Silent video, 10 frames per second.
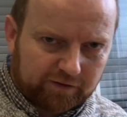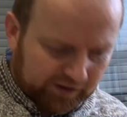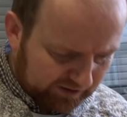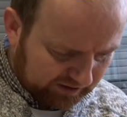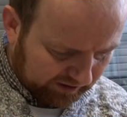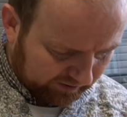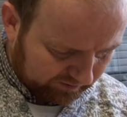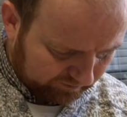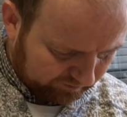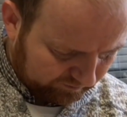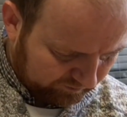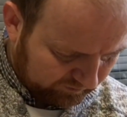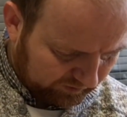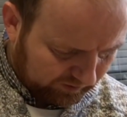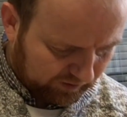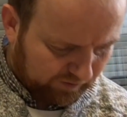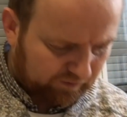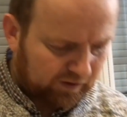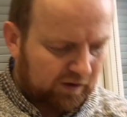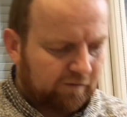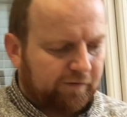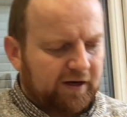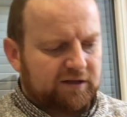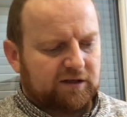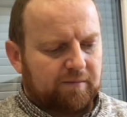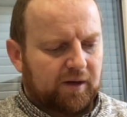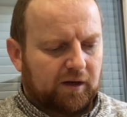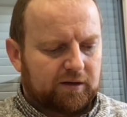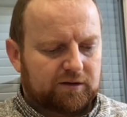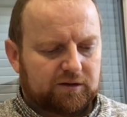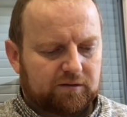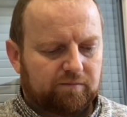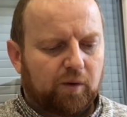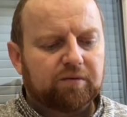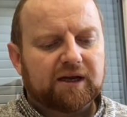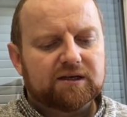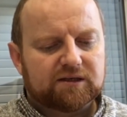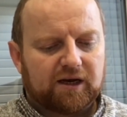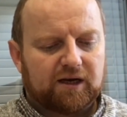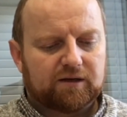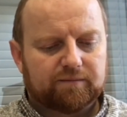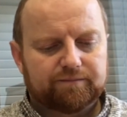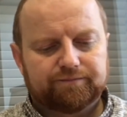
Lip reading: different things here, you know. Feed stimulants, pumpkin seed,